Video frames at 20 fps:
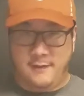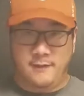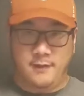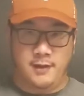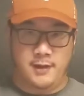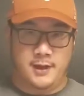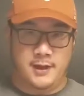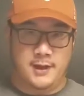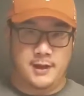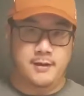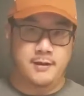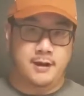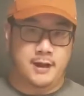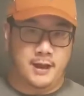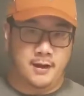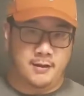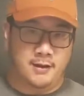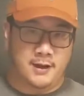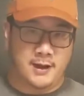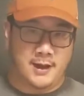a lot here, and
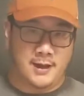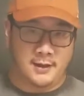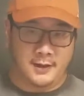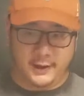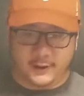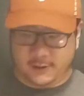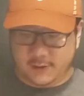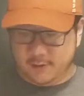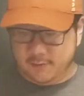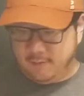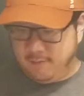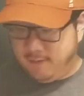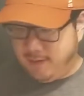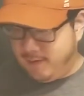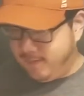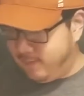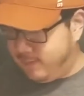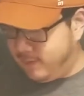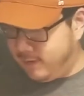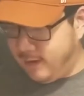I already ate like 2 of
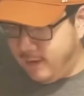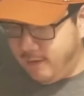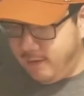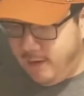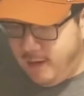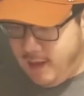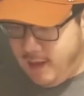them. So